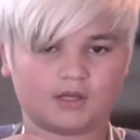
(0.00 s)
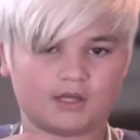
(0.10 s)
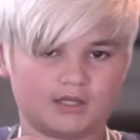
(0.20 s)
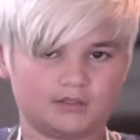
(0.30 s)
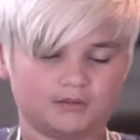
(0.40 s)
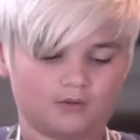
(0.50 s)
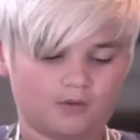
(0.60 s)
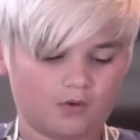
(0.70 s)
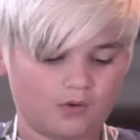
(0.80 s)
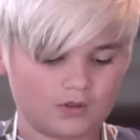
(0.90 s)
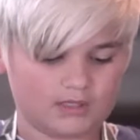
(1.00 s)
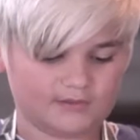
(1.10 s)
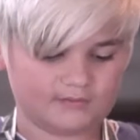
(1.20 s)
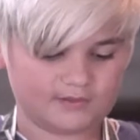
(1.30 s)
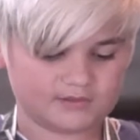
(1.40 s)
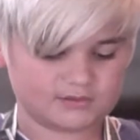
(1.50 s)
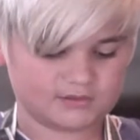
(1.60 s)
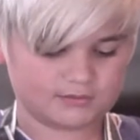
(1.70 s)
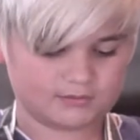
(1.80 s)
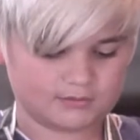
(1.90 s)
eggs in a hole like this.
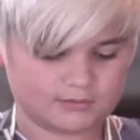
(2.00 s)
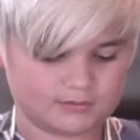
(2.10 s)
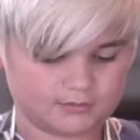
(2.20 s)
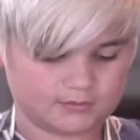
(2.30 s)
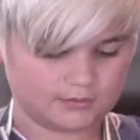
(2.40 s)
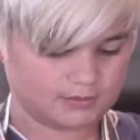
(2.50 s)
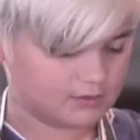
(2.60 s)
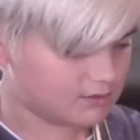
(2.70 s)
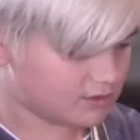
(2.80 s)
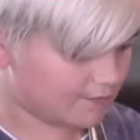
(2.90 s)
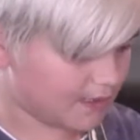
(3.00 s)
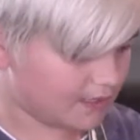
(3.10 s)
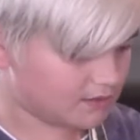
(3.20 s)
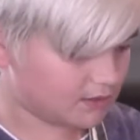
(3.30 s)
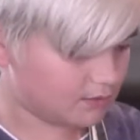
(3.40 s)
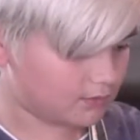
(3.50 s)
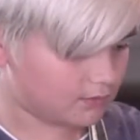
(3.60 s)
Set that down.